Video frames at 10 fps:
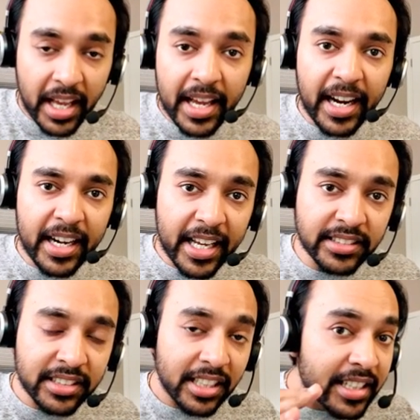And
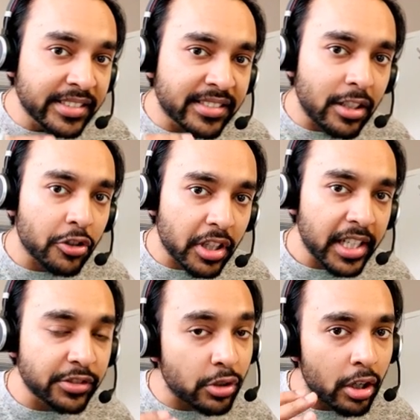hence, this solution
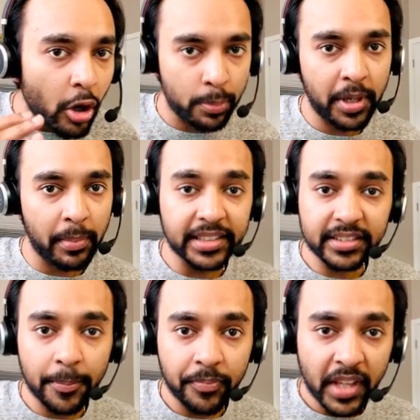is not
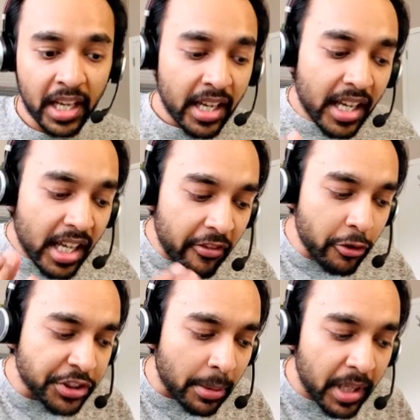optimized. If
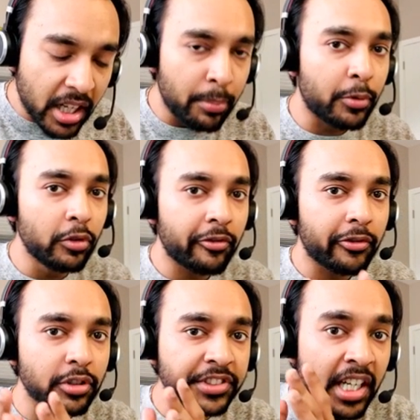you submit a brute
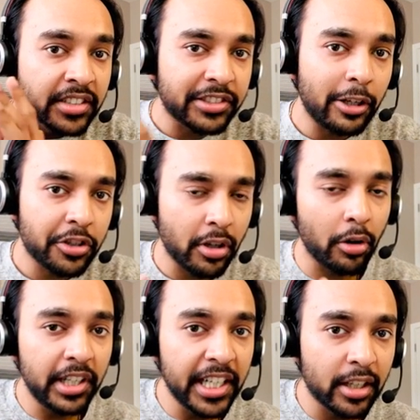force solution
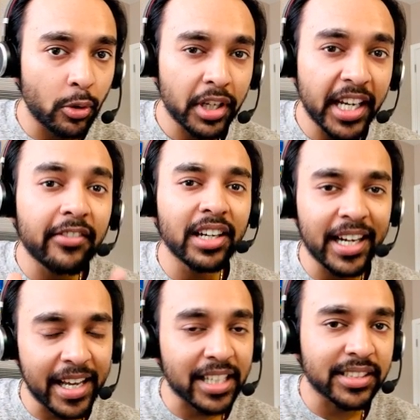on LeetCode, it will
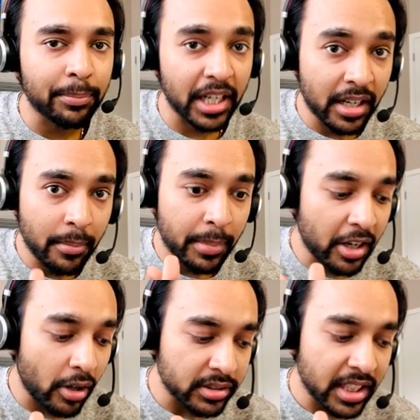get accepted
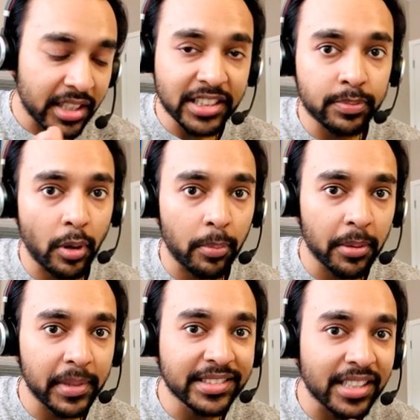because this
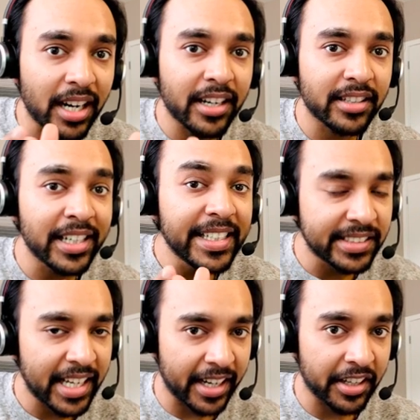problem is under the
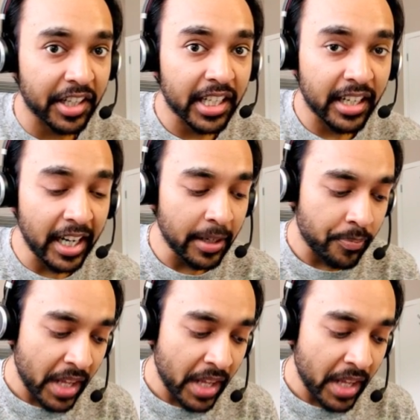easy category, right?